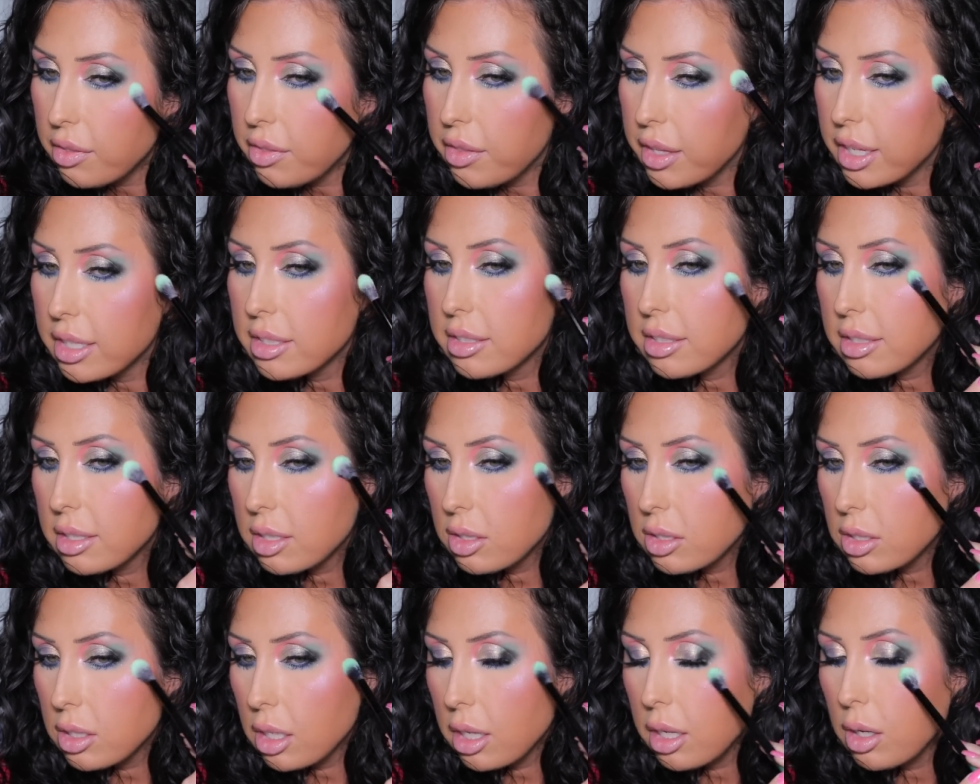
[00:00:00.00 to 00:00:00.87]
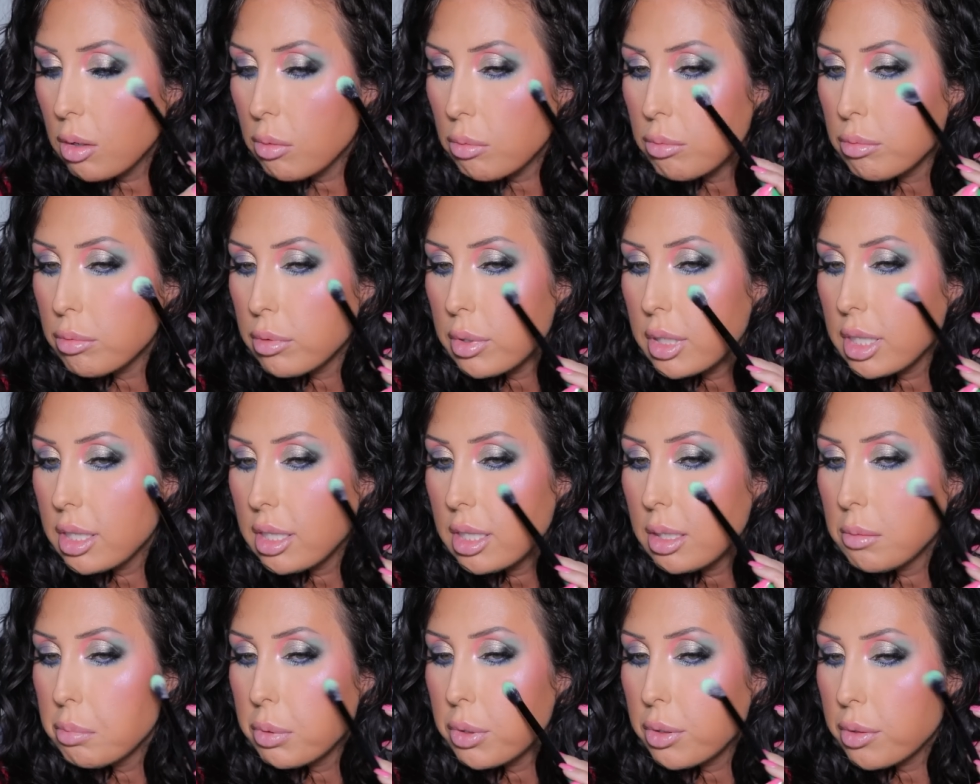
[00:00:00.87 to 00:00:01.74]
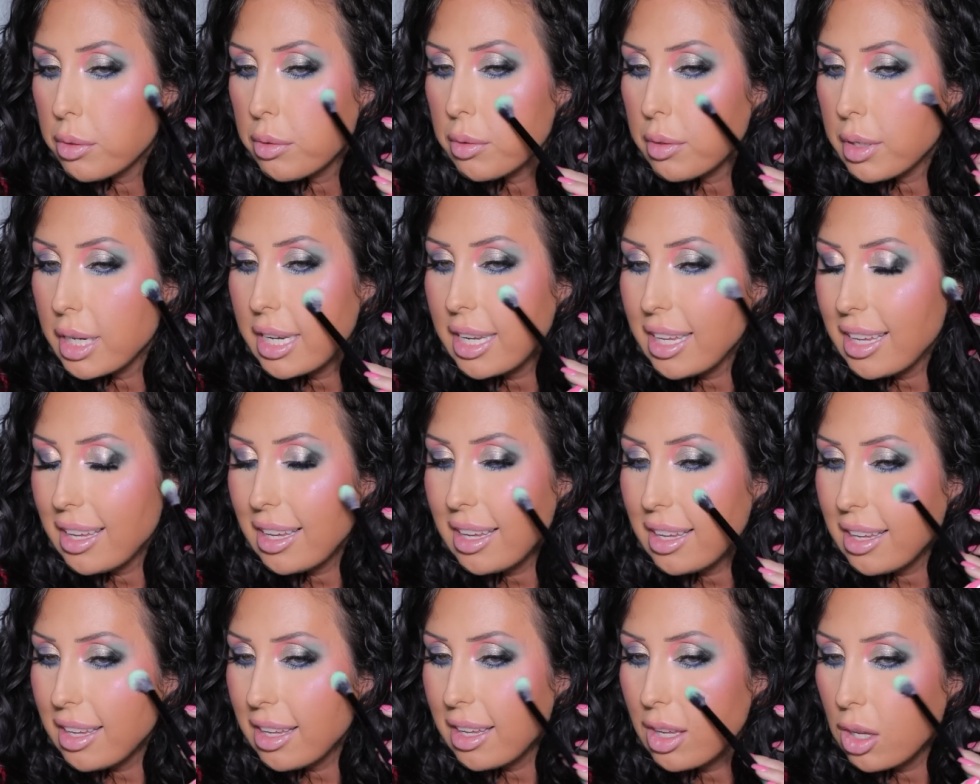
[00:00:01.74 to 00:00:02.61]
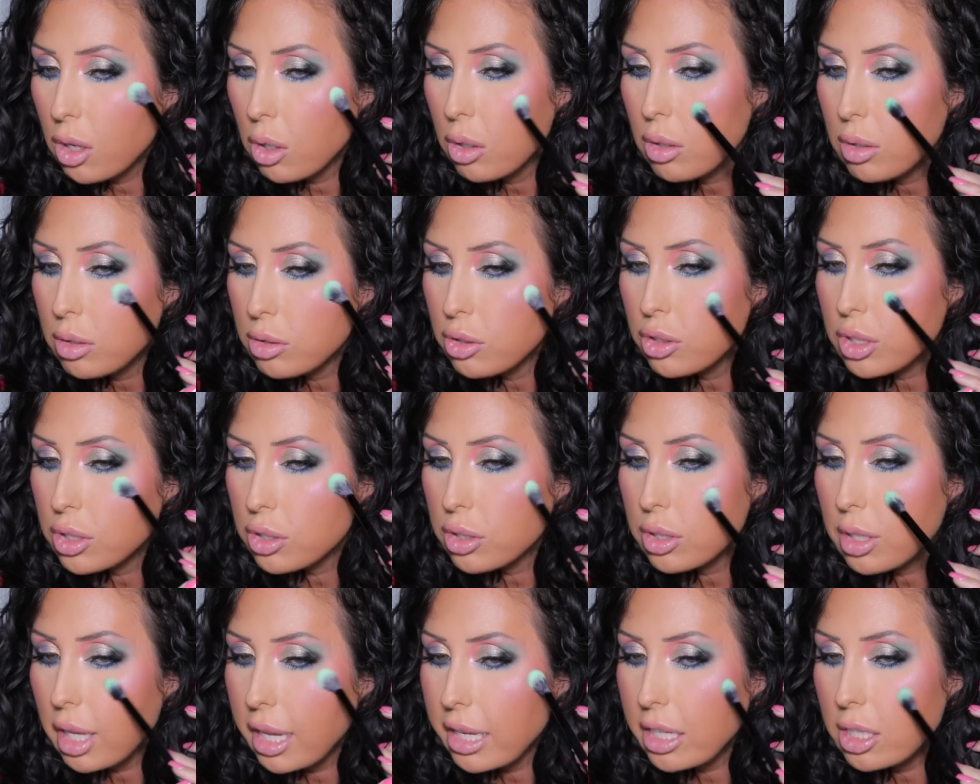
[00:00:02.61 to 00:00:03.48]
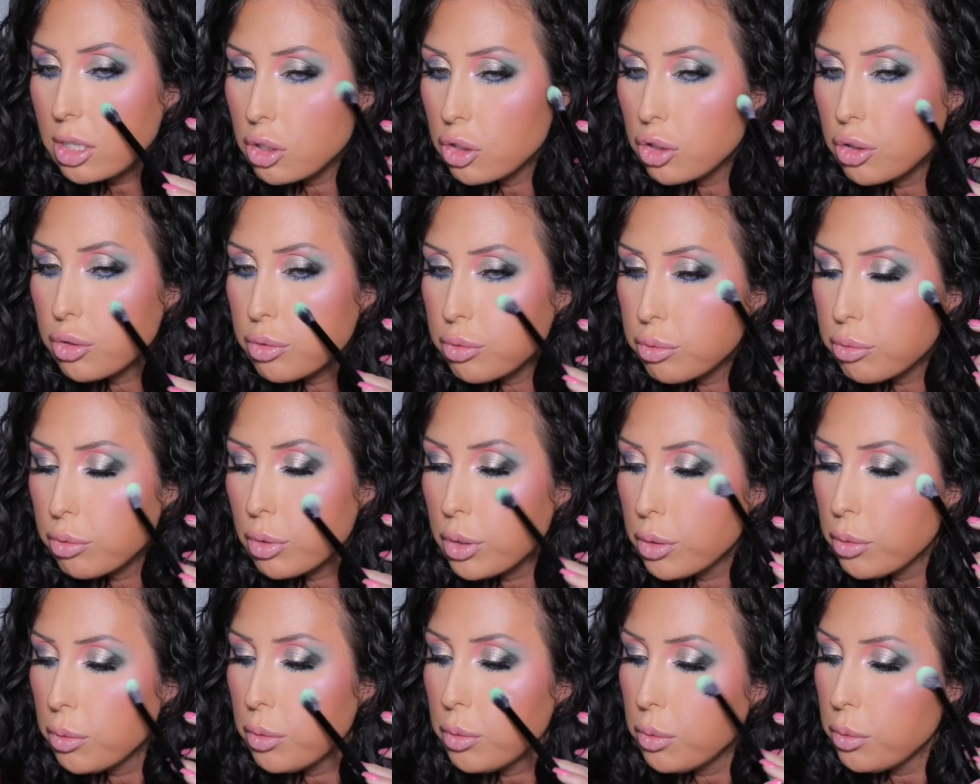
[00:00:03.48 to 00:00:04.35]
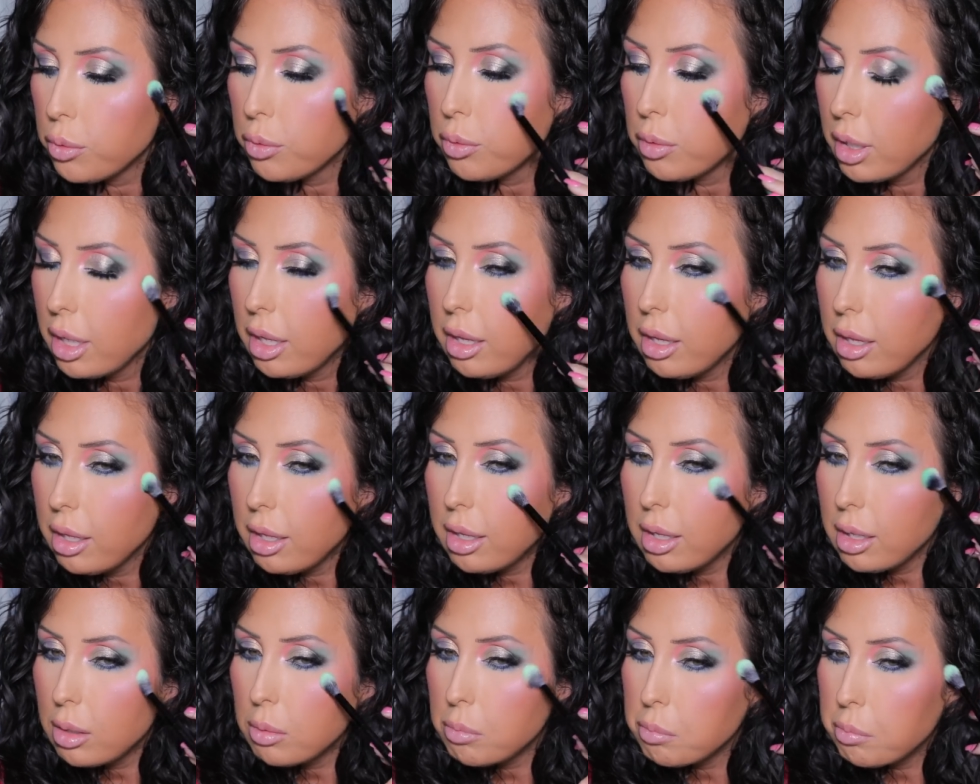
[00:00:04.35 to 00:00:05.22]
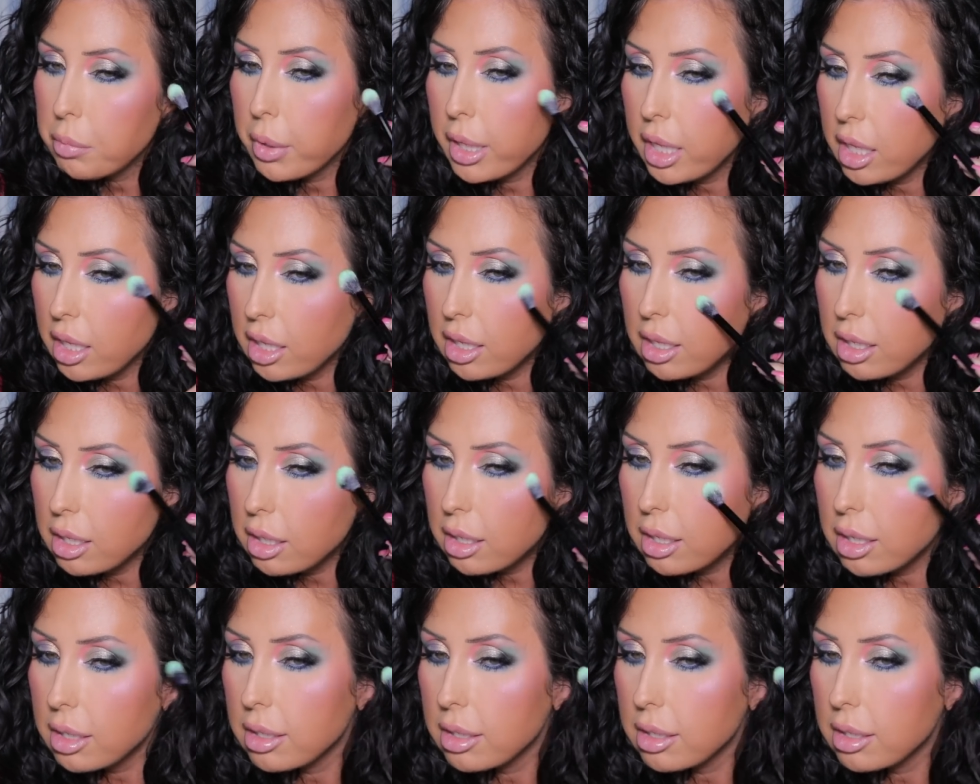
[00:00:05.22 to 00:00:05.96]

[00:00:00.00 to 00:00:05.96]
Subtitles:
This looks like a really pretty, just like true pink.